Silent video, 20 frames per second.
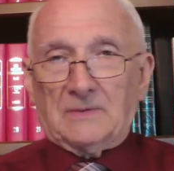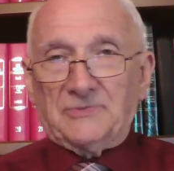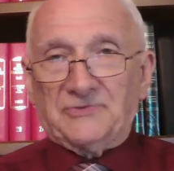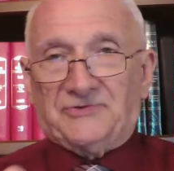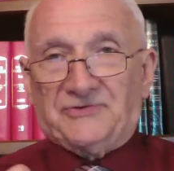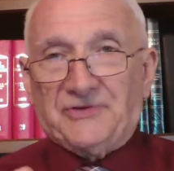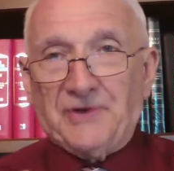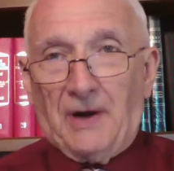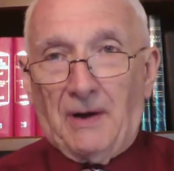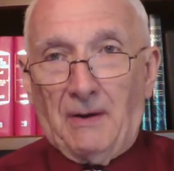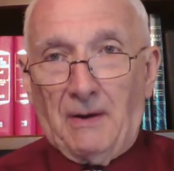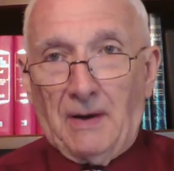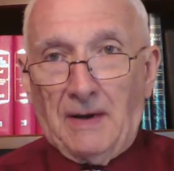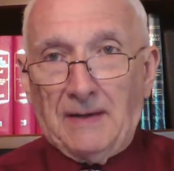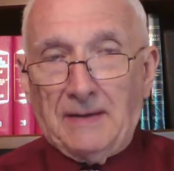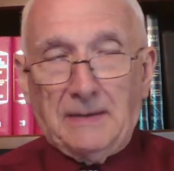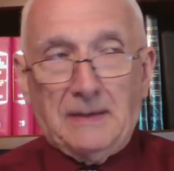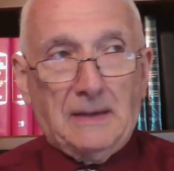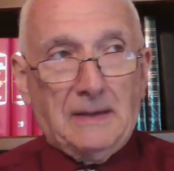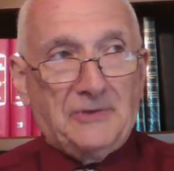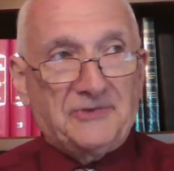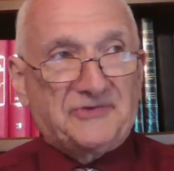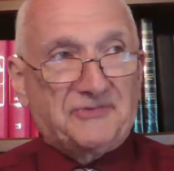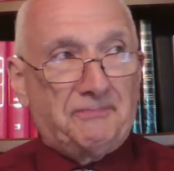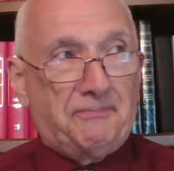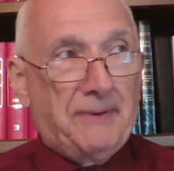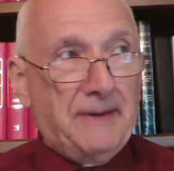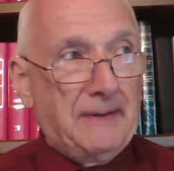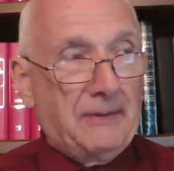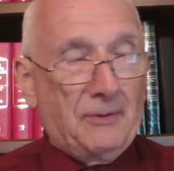John is
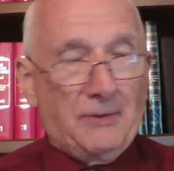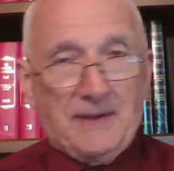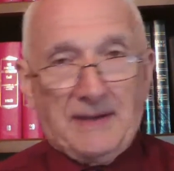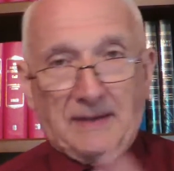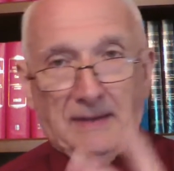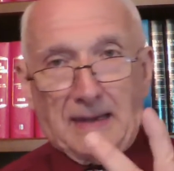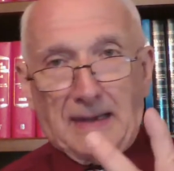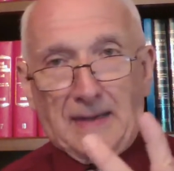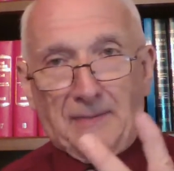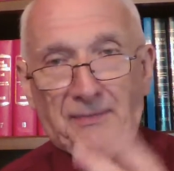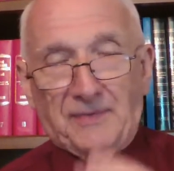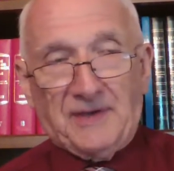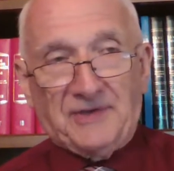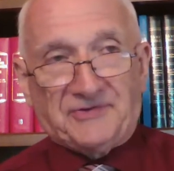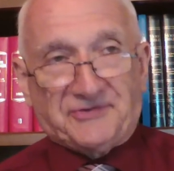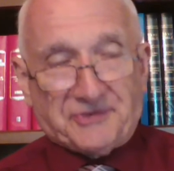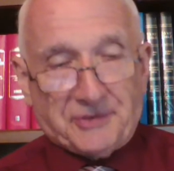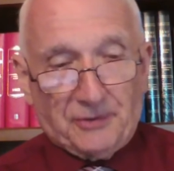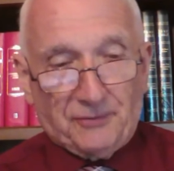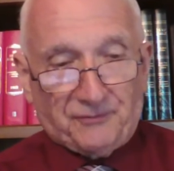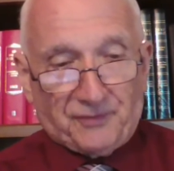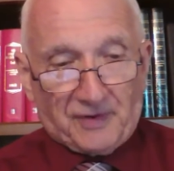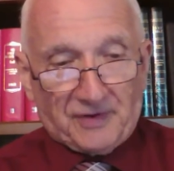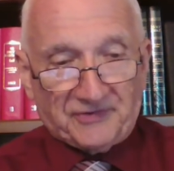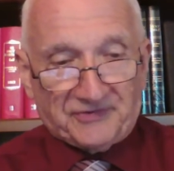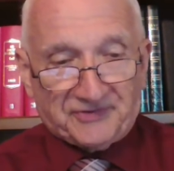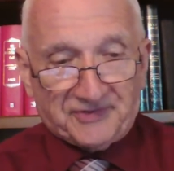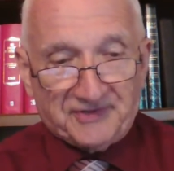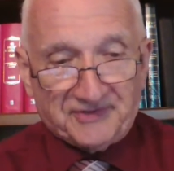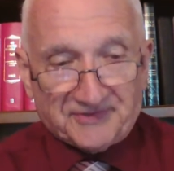building in these two
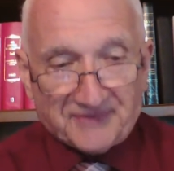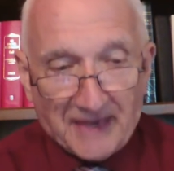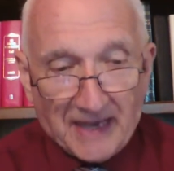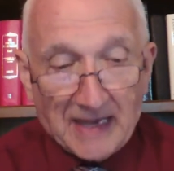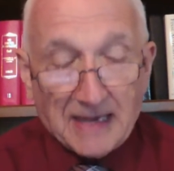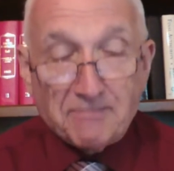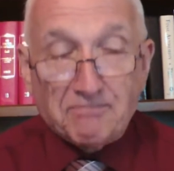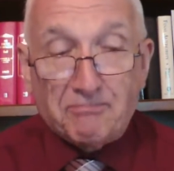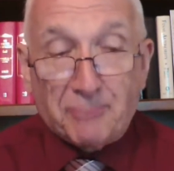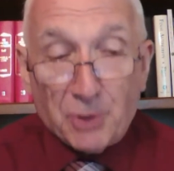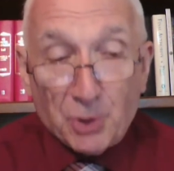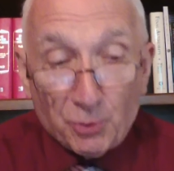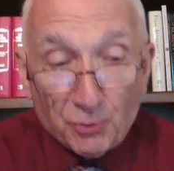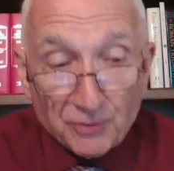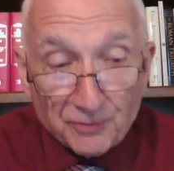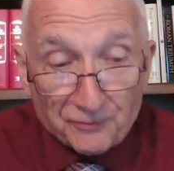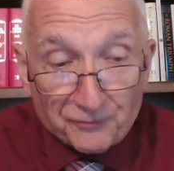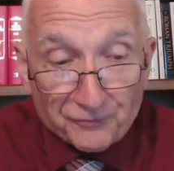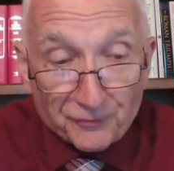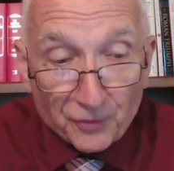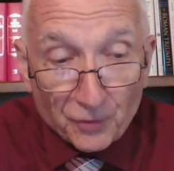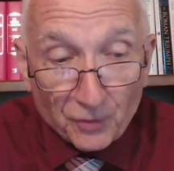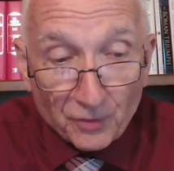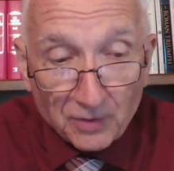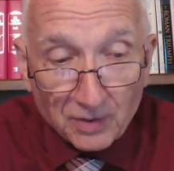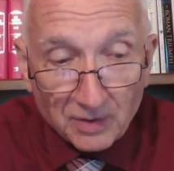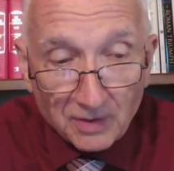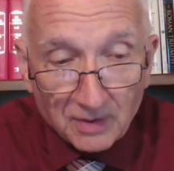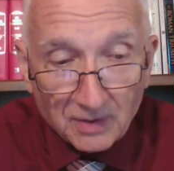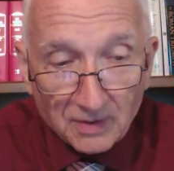verses a beautiful,
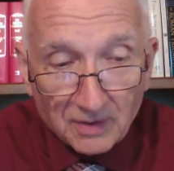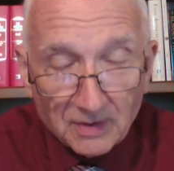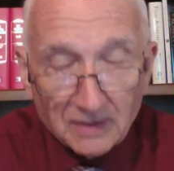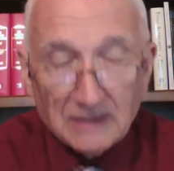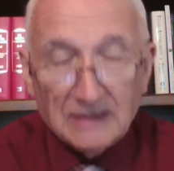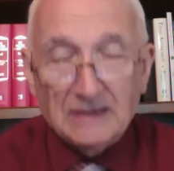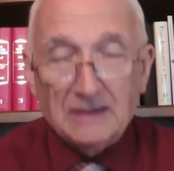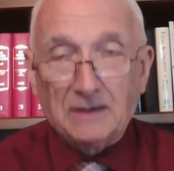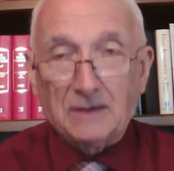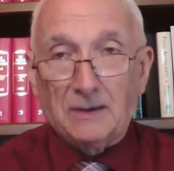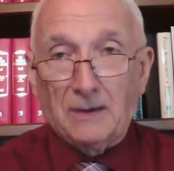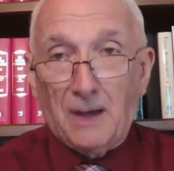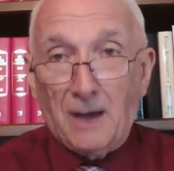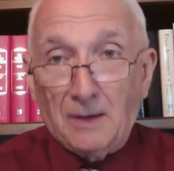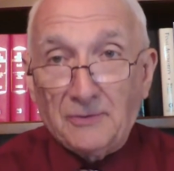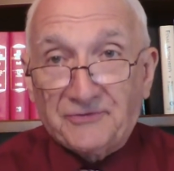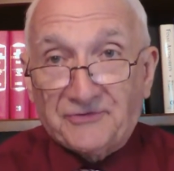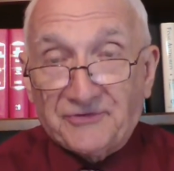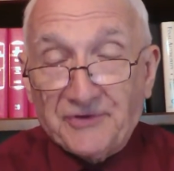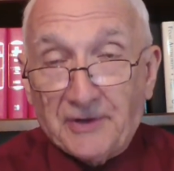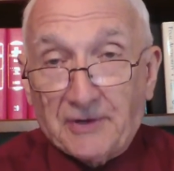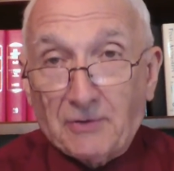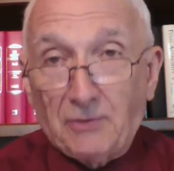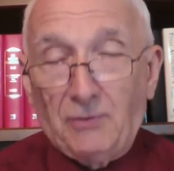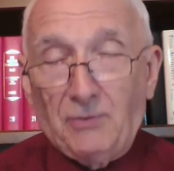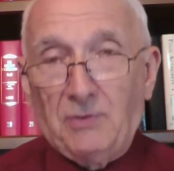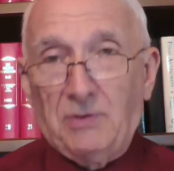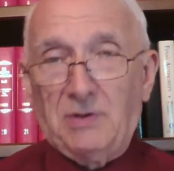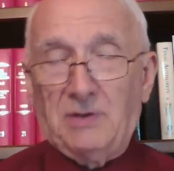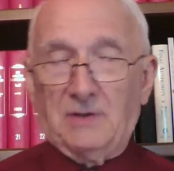
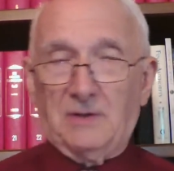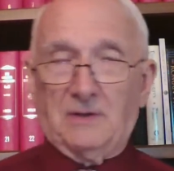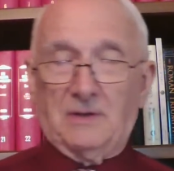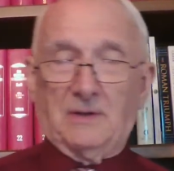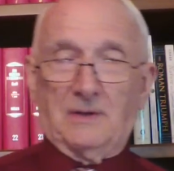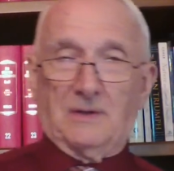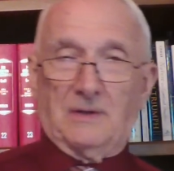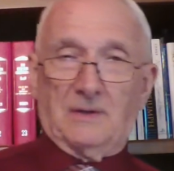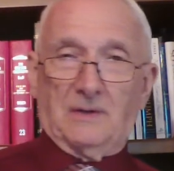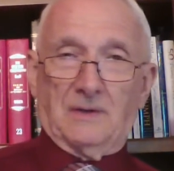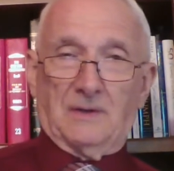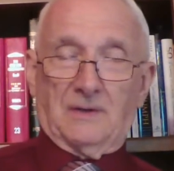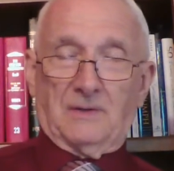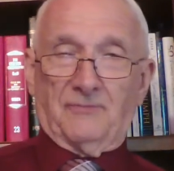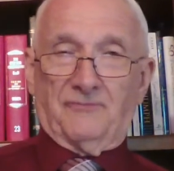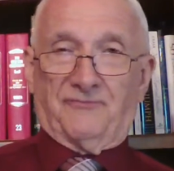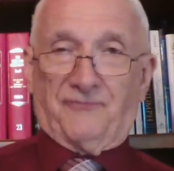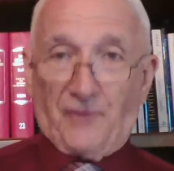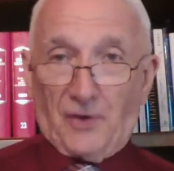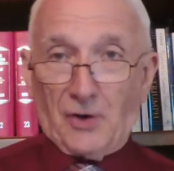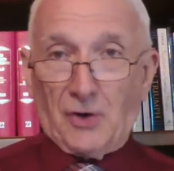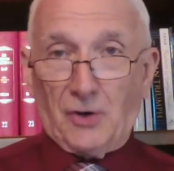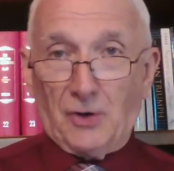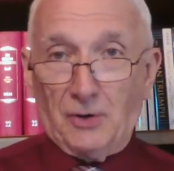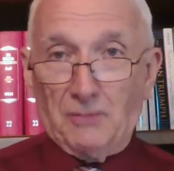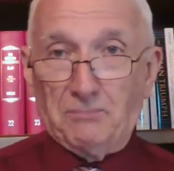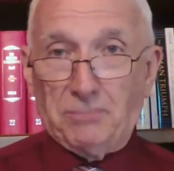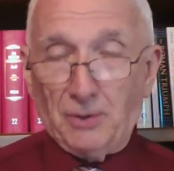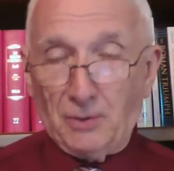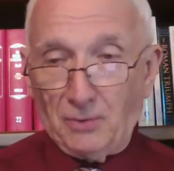logical,
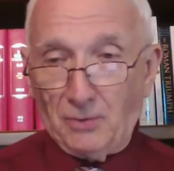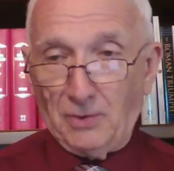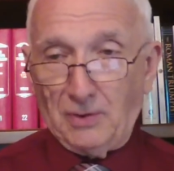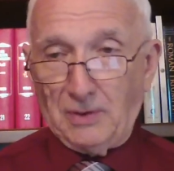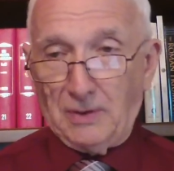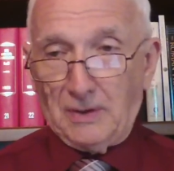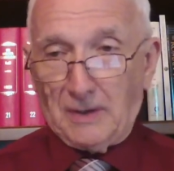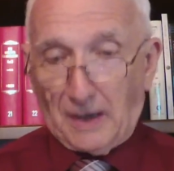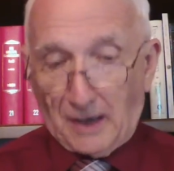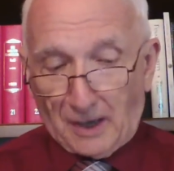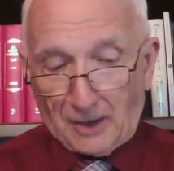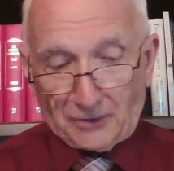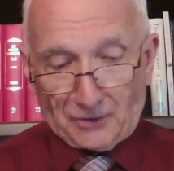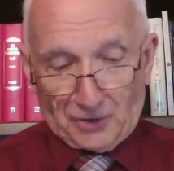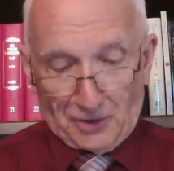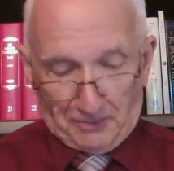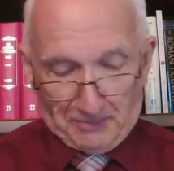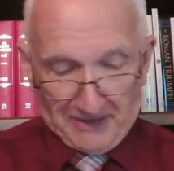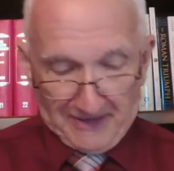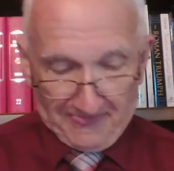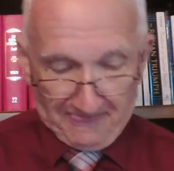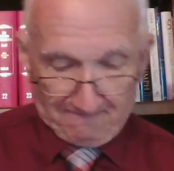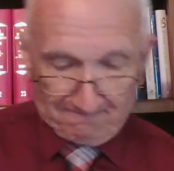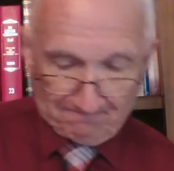verbal argument.